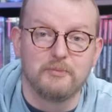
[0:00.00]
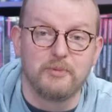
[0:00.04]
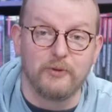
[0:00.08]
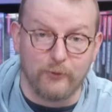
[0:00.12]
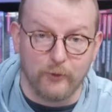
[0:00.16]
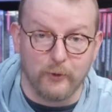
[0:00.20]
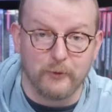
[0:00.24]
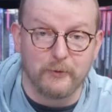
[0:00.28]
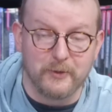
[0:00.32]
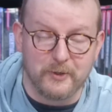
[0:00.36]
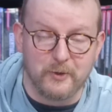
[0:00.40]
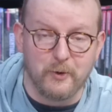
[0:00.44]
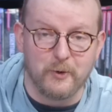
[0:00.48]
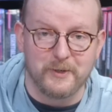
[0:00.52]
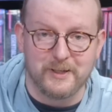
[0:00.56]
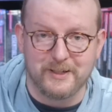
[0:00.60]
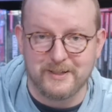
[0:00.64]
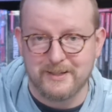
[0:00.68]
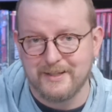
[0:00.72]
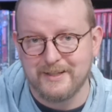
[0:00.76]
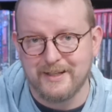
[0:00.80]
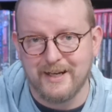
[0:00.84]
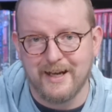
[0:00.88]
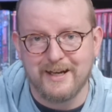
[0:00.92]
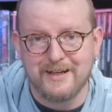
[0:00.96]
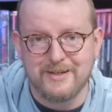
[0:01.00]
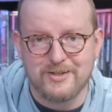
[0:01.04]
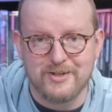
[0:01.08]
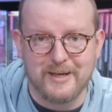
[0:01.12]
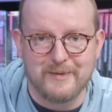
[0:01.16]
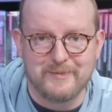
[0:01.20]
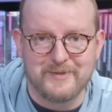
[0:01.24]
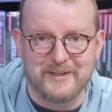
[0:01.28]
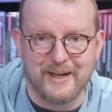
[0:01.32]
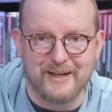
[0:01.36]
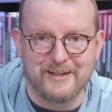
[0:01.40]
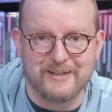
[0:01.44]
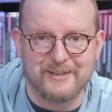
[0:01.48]
Before recording today,
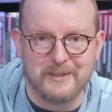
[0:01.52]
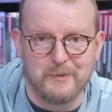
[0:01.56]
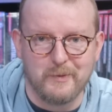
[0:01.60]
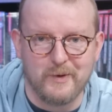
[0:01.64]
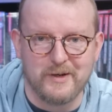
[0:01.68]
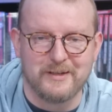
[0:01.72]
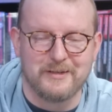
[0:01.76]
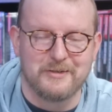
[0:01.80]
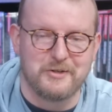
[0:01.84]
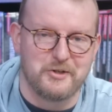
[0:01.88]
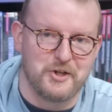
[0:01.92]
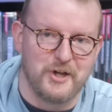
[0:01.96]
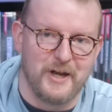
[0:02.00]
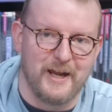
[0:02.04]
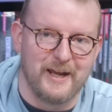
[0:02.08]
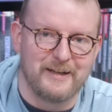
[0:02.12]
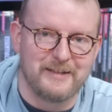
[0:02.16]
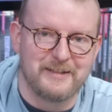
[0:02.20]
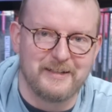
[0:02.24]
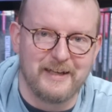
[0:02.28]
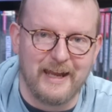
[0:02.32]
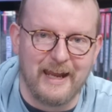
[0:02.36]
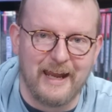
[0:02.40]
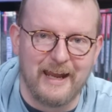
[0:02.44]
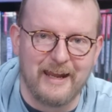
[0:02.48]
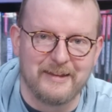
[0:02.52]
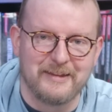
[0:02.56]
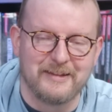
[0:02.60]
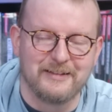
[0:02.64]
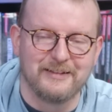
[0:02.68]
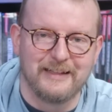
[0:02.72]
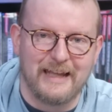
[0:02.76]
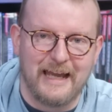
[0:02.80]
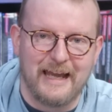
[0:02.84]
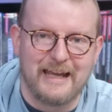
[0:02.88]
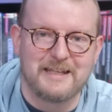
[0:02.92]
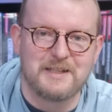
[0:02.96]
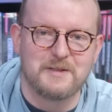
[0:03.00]
James actually went and checked, and the
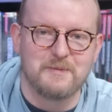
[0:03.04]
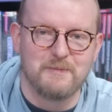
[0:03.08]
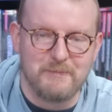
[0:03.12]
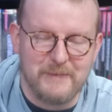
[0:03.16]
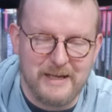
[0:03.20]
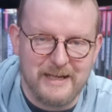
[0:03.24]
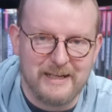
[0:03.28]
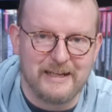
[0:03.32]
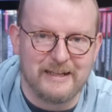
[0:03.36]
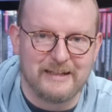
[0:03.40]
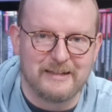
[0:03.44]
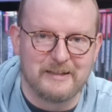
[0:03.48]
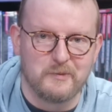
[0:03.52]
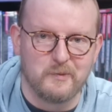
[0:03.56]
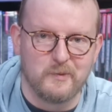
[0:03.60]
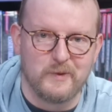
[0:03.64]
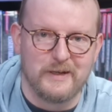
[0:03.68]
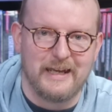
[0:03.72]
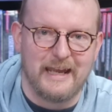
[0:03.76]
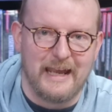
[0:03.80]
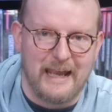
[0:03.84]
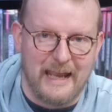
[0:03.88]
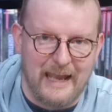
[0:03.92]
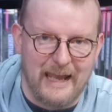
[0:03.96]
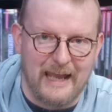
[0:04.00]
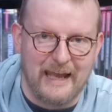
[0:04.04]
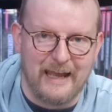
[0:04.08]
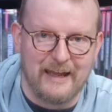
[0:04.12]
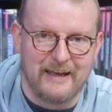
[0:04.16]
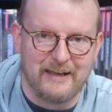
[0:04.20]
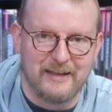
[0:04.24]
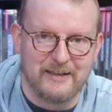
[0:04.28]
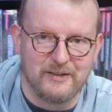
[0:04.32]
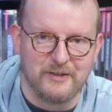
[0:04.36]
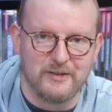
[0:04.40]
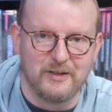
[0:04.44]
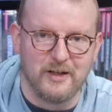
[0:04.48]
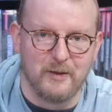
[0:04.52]
last meeting that we
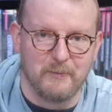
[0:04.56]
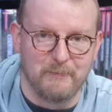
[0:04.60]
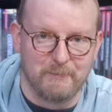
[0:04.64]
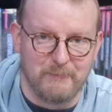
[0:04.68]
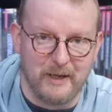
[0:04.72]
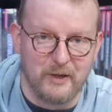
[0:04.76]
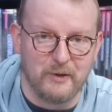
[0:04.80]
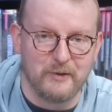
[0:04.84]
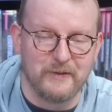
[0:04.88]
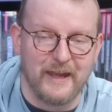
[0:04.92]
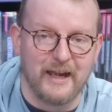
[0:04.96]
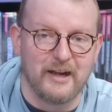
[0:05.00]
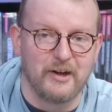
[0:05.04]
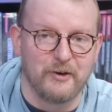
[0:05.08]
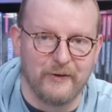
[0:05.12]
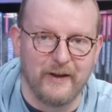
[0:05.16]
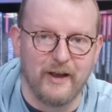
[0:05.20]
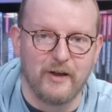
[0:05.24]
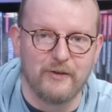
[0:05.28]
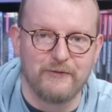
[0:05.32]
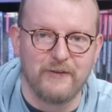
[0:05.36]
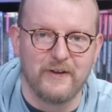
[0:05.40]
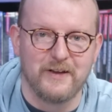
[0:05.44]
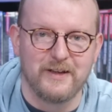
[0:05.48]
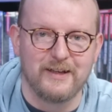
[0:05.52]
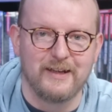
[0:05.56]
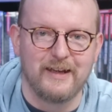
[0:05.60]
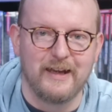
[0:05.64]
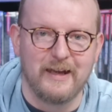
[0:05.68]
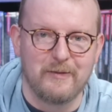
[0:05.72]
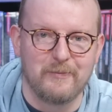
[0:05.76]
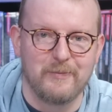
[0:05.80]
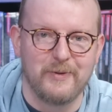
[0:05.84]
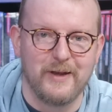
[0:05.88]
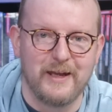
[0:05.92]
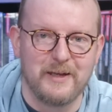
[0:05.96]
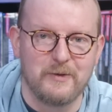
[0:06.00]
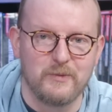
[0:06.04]
had about that crowdfunding
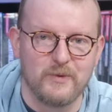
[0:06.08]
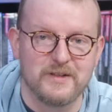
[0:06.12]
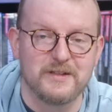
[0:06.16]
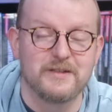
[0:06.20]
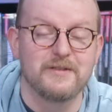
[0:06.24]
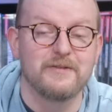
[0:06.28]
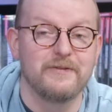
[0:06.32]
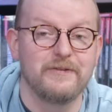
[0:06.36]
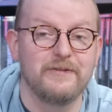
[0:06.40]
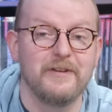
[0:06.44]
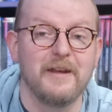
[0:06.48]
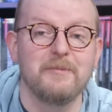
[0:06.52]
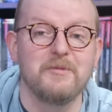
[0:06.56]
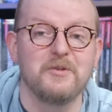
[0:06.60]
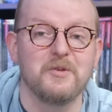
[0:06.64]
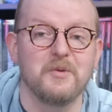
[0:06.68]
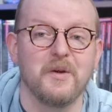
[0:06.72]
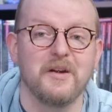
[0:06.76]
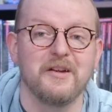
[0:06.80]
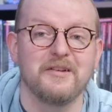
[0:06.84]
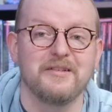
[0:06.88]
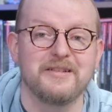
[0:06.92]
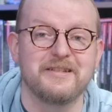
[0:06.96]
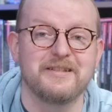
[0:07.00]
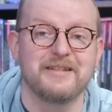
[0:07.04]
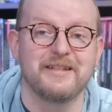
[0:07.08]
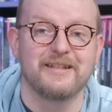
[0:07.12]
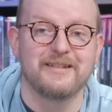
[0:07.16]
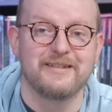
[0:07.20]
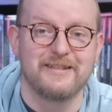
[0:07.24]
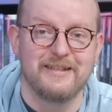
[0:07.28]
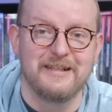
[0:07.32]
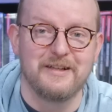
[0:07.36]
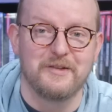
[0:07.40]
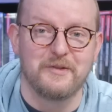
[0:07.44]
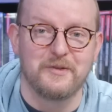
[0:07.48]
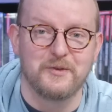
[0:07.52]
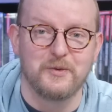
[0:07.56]
campaign was February
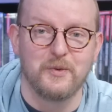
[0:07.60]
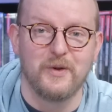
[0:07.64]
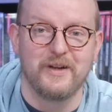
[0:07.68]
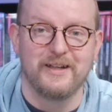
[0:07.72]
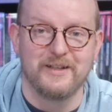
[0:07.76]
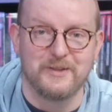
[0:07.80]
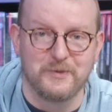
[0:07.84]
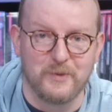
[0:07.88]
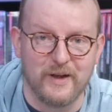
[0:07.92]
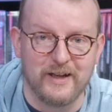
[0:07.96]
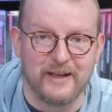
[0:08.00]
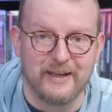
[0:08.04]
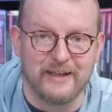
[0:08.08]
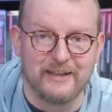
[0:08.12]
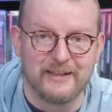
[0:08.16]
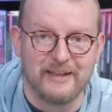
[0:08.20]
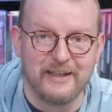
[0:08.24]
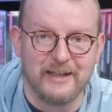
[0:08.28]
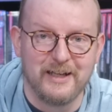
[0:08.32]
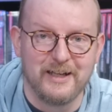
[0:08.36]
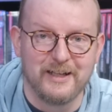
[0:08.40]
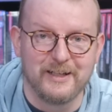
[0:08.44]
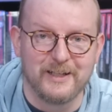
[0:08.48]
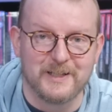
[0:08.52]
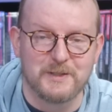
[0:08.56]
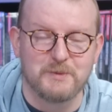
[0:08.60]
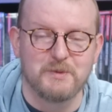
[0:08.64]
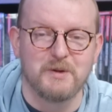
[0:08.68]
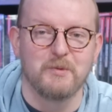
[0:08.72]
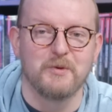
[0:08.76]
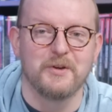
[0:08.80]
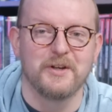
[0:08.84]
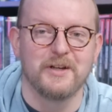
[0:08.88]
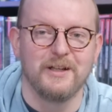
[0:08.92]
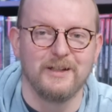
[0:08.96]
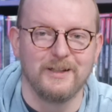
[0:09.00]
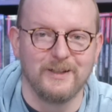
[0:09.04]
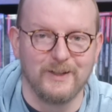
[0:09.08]
16th, 2020, because we
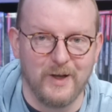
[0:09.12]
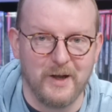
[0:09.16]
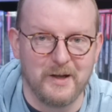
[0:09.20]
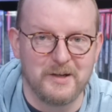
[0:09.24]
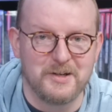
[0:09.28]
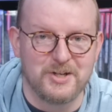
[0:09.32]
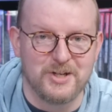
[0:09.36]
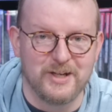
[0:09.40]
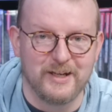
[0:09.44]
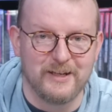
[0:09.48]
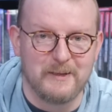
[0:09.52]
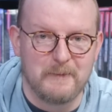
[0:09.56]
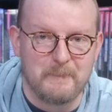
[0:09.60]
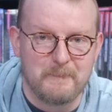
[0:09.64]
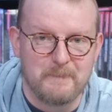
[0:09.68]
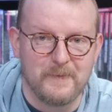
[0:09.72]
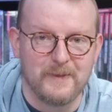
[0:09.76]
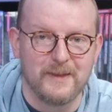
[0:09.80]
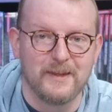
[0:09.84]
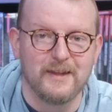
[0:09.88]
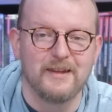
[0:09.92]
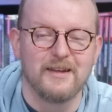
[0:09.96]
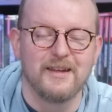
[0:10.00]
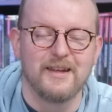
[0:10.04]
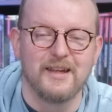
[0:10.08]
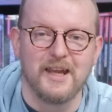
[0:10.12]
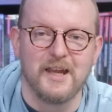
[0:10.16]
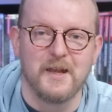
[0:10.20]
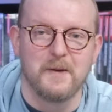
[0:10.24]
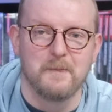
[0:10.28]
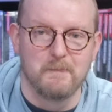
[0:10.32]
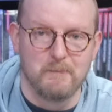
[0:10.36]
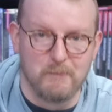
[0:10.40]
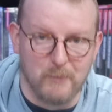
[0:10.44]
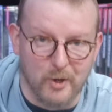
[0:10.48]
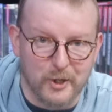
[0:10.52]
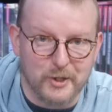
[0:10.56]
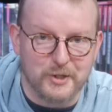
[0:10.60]
were gonna launch it in
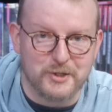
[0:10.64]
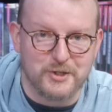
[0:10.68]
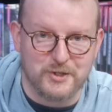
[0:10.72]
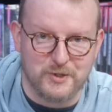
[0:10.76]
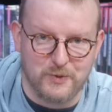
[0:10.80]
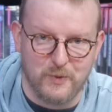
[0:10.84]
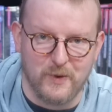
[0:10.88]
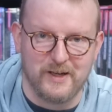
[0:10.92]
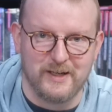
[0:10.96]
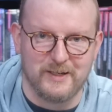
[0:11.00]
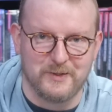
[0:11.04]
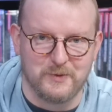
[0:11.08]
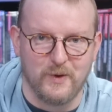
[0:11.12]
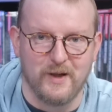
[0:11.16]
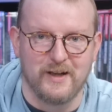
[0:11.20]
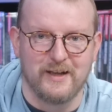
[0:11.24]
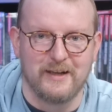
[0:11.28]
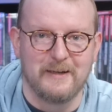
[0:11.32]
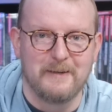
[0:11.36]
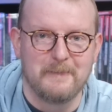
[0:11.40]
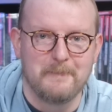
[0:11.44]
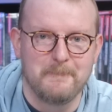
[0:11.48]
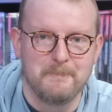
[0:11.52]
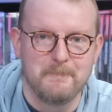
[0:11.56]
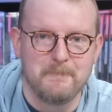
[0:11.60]
March 2020. And